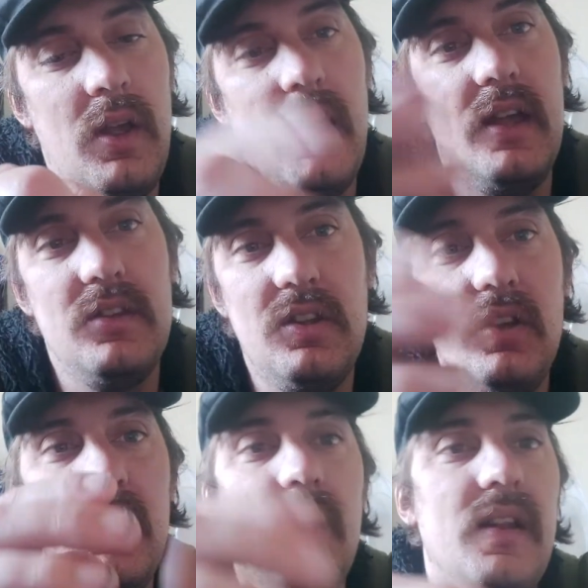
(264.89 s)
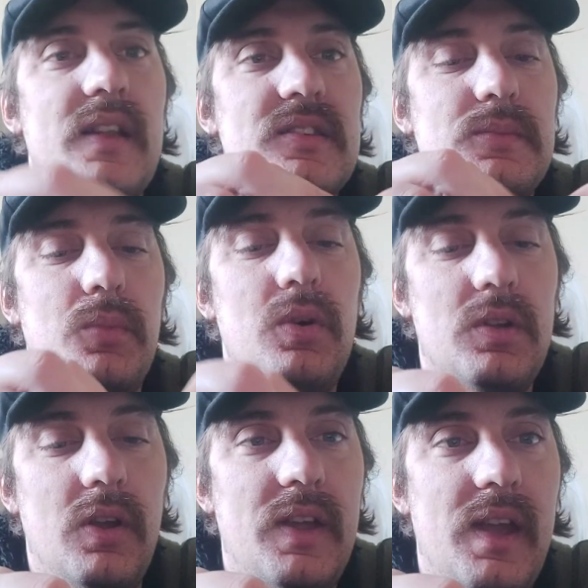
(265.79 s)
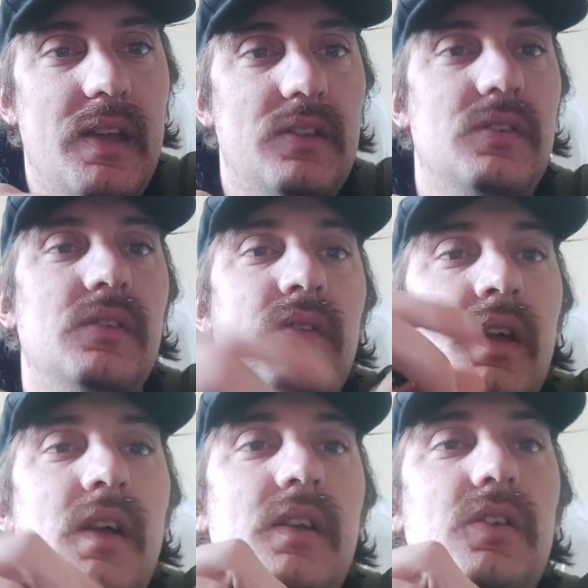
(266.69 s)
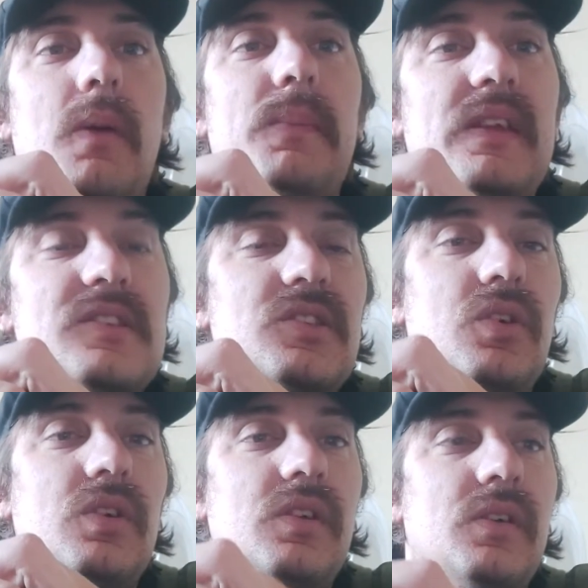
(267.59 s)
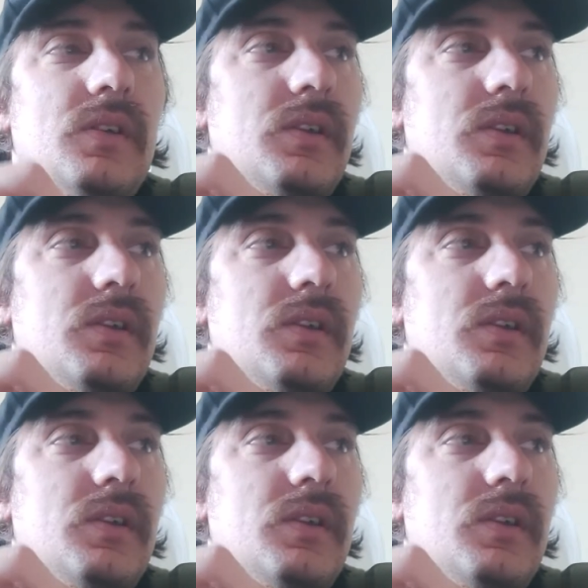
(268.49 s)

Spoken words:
And so, yeah, that's more cocaine not being snorted.